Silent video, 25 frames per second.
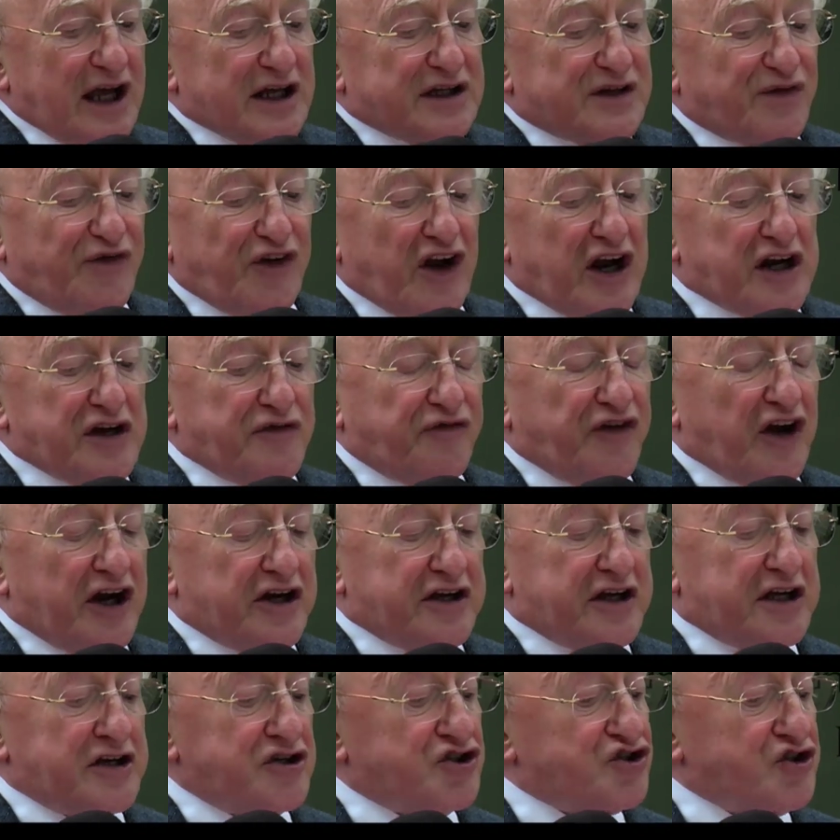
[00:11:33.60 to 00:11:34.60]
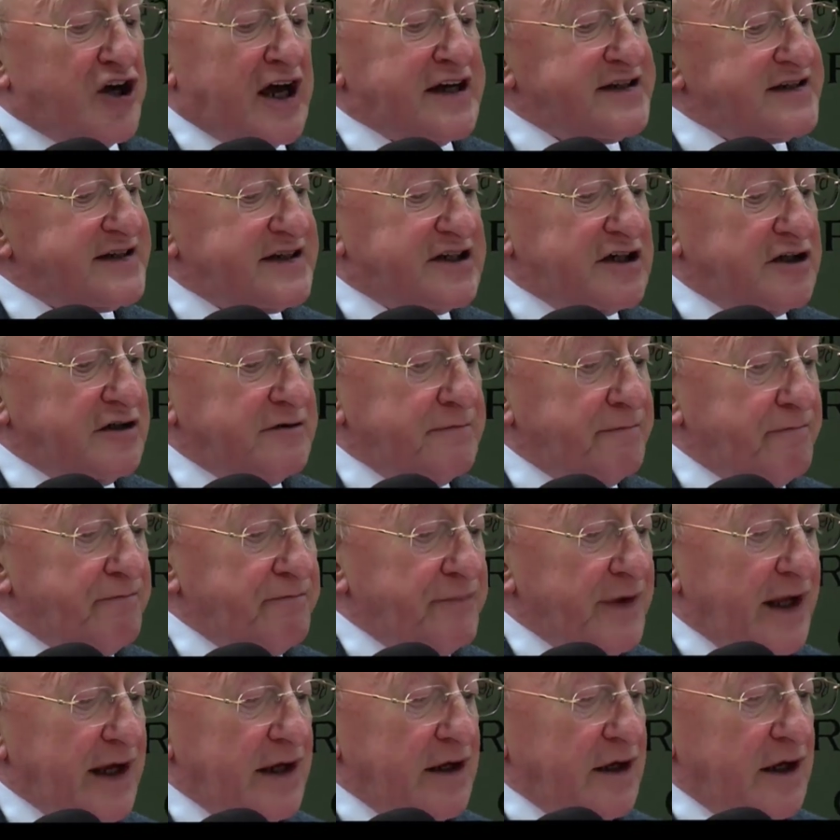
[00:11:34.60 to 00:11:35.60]
It's very, very interesting.
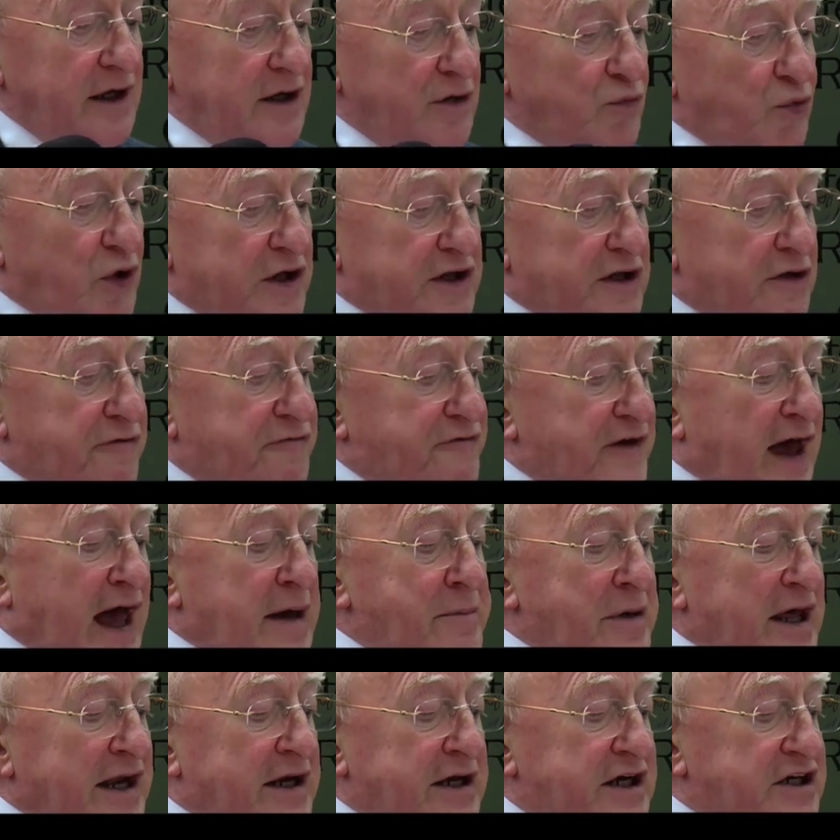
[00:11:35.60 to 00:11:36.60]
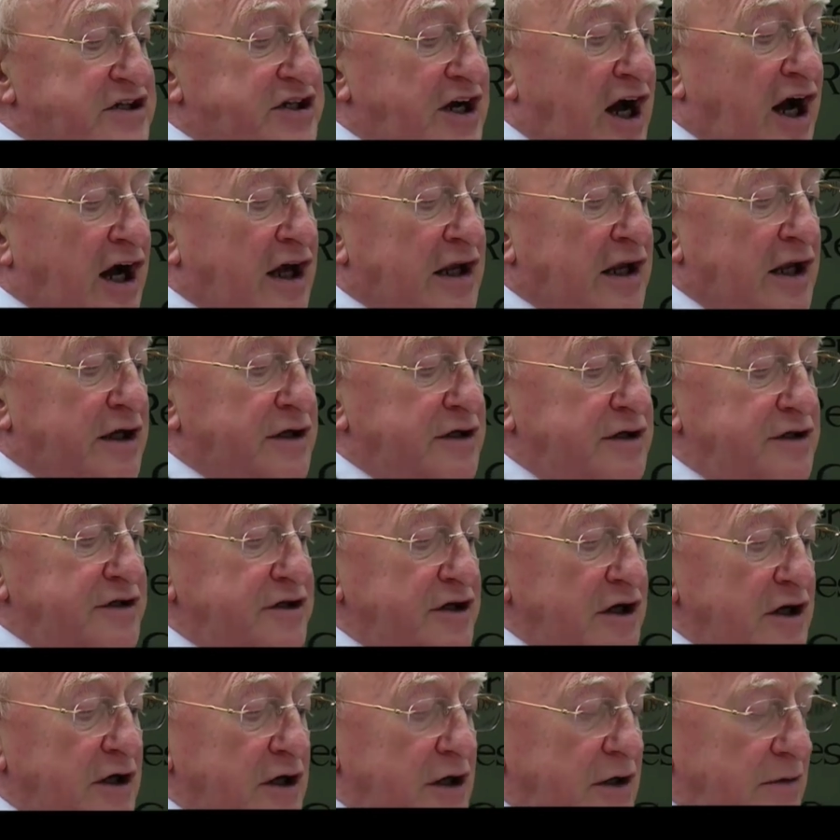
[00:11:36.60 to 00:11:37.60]
When the famine hit Ireland
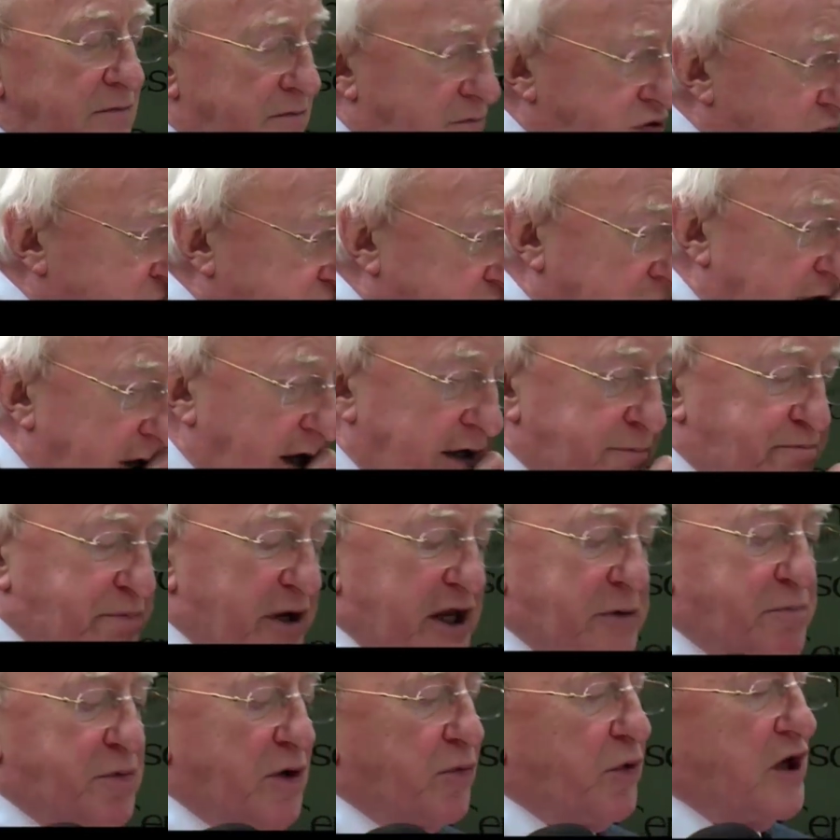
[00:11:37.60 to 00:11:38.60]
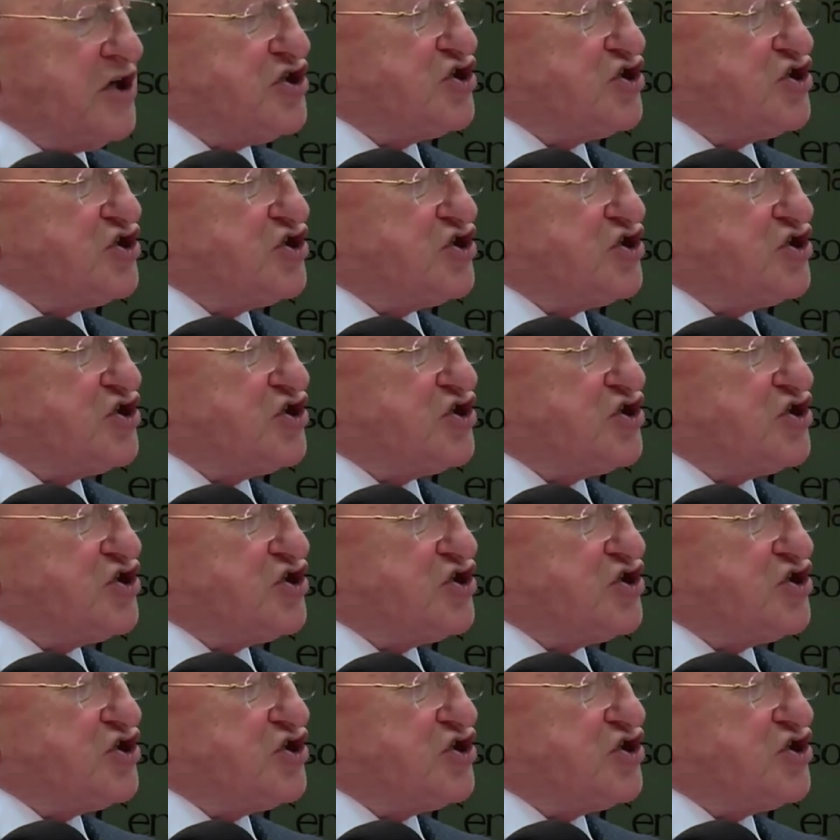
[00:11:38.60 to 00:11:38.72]
and people